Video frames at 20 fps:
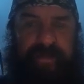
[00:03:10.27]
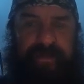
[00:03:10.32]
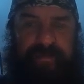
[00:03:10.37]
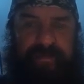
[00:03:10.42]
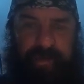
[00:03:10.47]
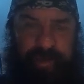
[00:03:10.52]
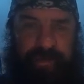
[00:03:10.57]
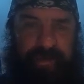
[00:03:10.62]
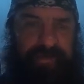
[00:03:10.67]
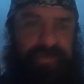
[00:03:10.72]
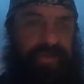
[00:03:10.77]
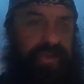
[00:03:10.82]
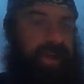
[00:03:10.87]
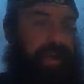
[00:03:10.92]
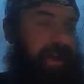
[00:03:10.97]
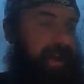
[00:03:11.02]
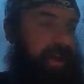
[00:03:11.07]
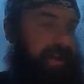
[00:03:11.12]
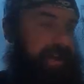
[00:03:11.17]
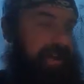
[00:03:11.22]
Feels really
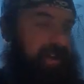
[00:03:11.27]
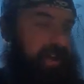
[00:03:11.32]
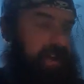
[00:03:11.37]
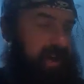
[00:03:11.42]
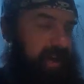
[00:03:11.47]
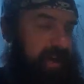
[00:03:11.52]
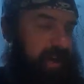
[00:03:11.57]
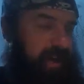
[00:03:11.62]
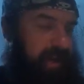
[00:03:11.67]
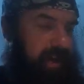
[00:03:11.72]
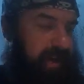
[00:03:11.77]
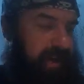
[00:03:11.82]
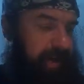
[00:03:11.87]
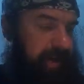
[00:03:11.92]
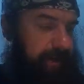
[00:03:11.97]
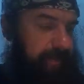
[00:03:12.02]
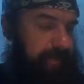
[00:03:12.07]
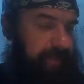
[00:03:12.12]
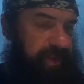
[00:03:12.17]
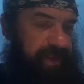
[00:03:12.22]
nice.
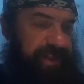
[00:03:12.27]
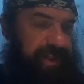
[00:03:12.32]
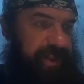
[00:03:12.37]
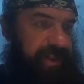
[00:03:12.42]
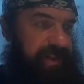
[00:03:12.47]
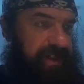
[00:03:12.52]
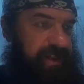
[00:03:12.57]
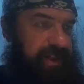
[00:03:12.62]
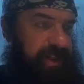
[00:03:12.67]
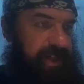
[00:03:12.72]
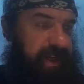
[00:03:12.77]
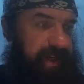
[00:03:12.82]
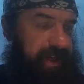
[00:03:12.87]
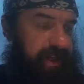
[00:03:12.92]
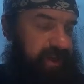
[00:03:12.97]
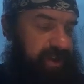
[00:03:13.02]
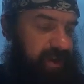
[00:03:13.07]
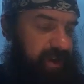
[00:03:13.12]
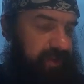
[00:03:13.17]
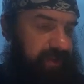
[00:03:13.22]
This is the
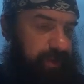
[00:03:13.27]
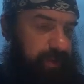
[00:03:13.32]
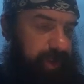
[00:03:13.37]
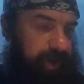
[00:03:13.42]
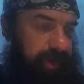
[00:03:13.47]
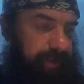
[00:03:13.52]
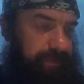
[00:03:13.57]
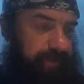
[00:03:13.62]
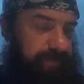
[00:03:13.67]
soft one.